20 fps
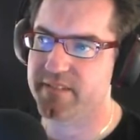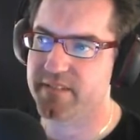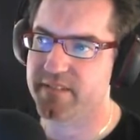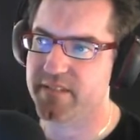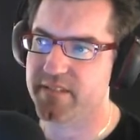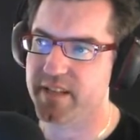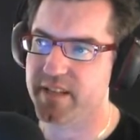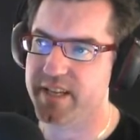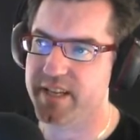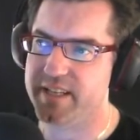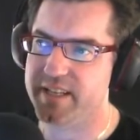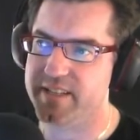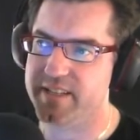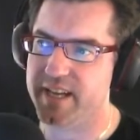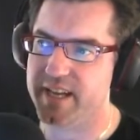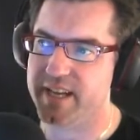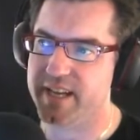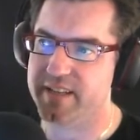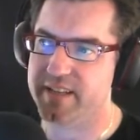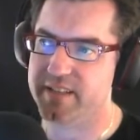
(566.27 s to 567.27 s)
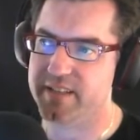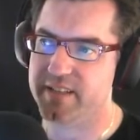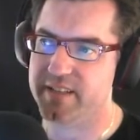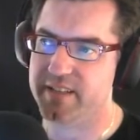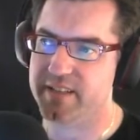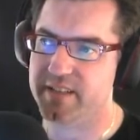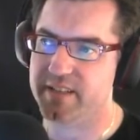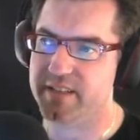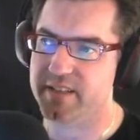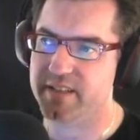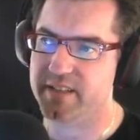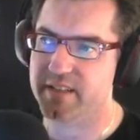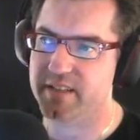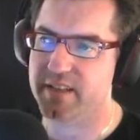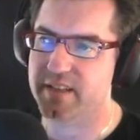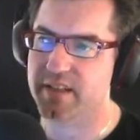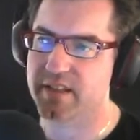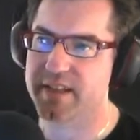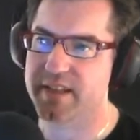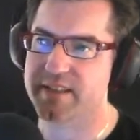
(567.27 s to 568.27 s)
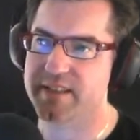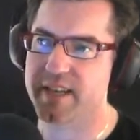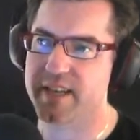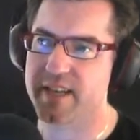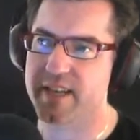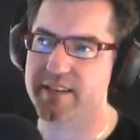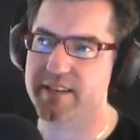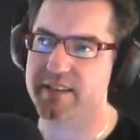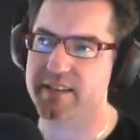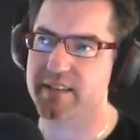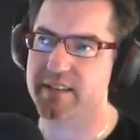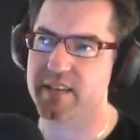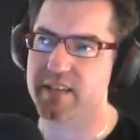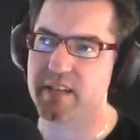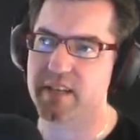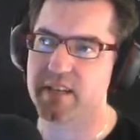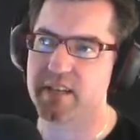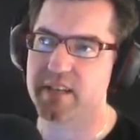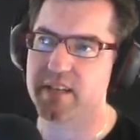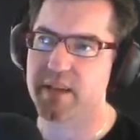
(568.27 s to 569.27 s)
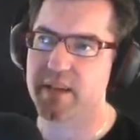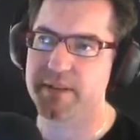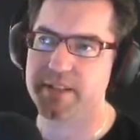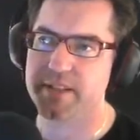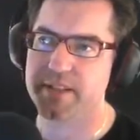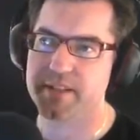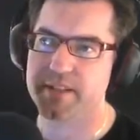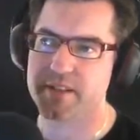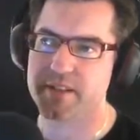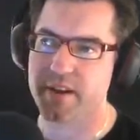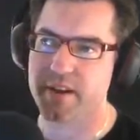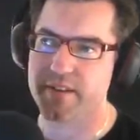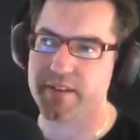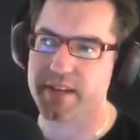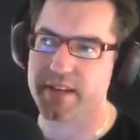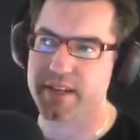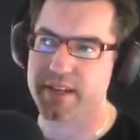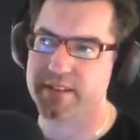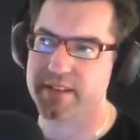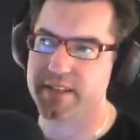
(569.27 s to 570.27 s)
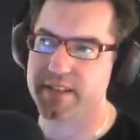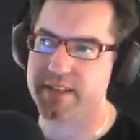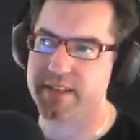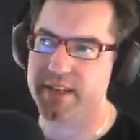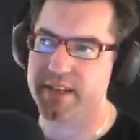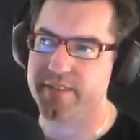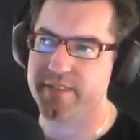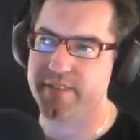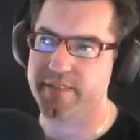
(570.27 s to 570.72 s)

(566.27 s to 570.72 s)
I think he's dead. He's dead. How about this guy over here? Is he dead?